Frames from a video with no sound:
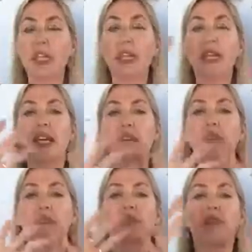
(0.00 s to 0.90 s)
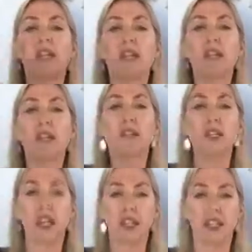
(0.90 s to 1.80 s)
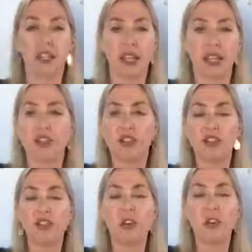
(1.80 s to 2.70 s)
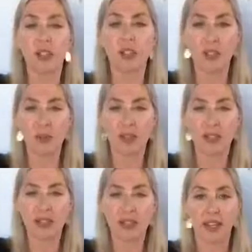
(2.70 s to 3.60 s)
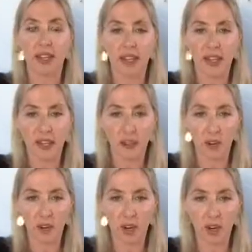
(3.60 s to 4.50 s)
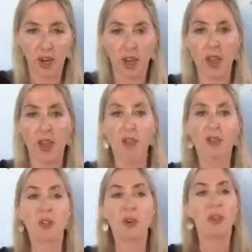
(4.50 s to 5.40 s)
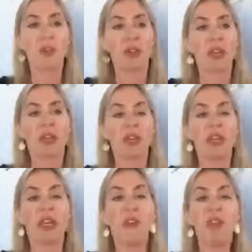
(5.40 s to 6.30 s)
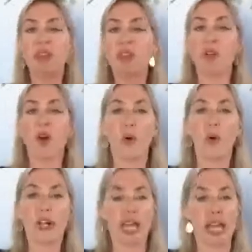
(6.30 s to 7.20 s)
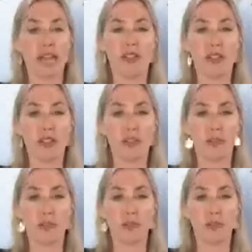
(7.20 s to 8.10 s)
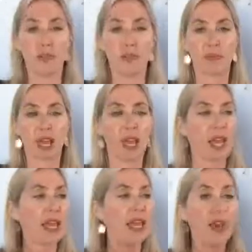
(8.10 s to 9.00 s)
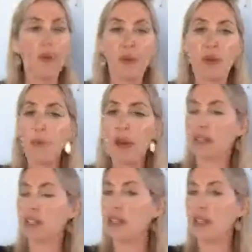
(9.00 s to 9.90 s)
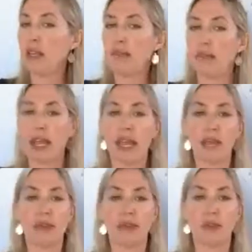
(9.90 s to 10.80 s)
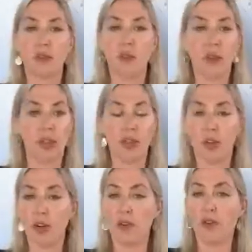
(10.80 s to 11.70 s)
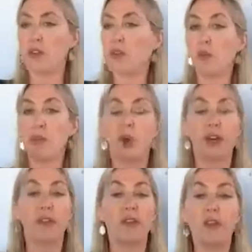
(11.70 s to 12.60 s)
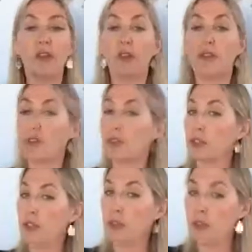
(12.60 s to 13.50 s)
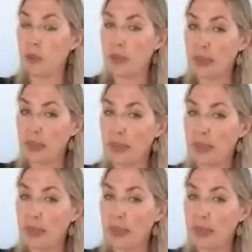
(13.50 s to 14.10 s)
can perceive the density and shows it to us in his work. So if this is all one canvas, if we must keep pace with the universe, whatever the universe is doing,